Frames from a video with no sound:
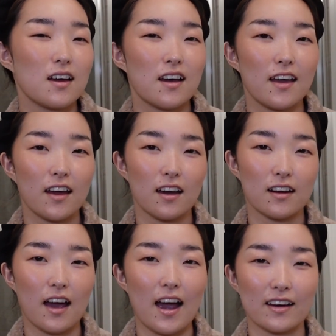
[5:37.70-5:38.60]
and
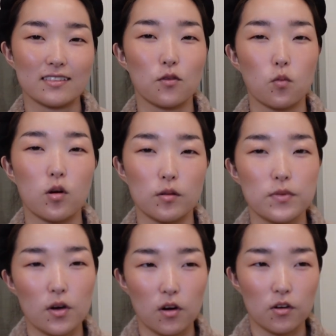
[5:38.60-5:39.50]
add the
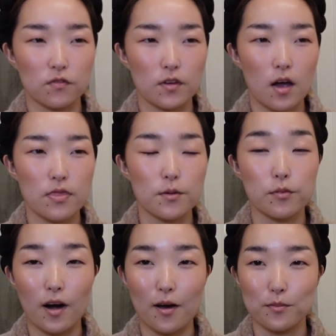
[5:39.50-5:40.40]
warmth of the
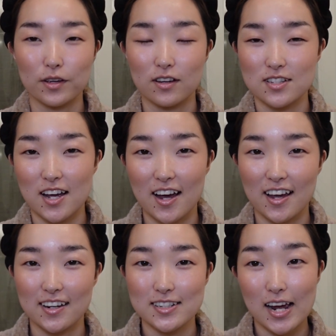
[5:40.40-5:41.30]
brown because
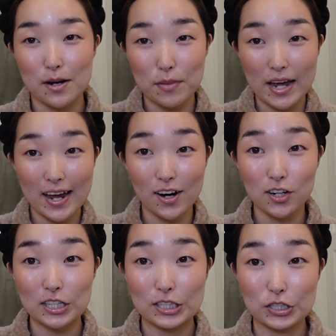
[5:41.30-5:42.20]
I dyed my
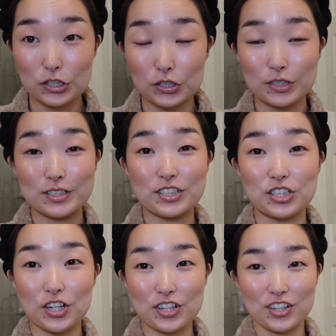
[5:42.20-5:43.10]
hair a little
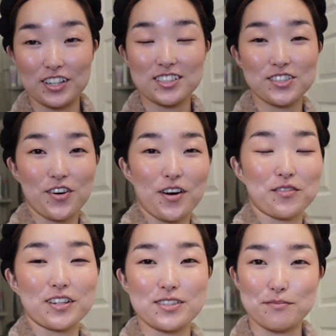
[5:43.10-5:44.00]
darker, so I
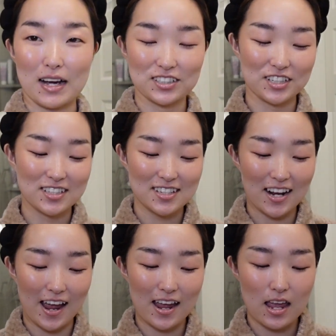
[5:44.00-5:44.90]
wanted to match it
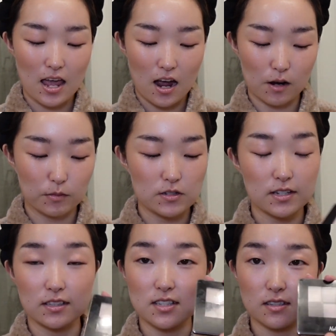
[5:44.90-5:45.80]
today. I'm
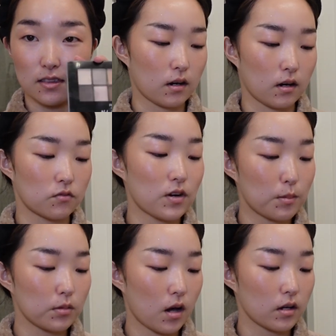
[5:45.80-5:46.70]
using this
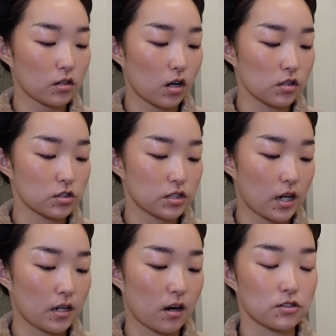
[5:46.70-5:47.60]
Revlon color
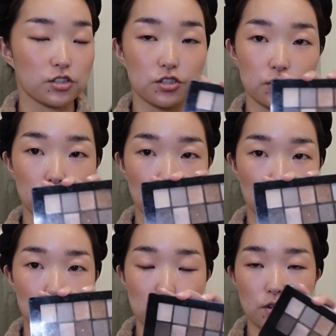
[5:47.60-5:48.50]
shade, not just
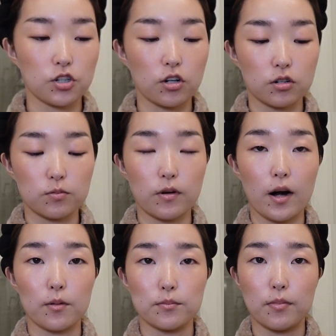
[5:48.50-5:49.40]
nudes, darker
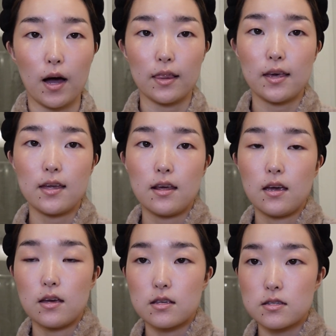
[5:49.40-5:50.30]
brown palette.
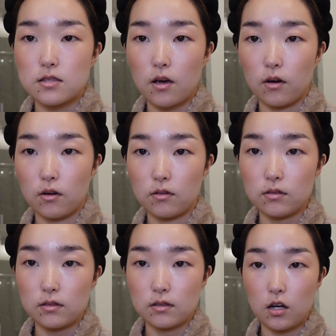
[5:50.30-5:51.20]

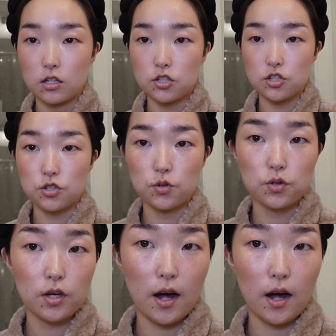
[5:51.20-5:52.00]
So to the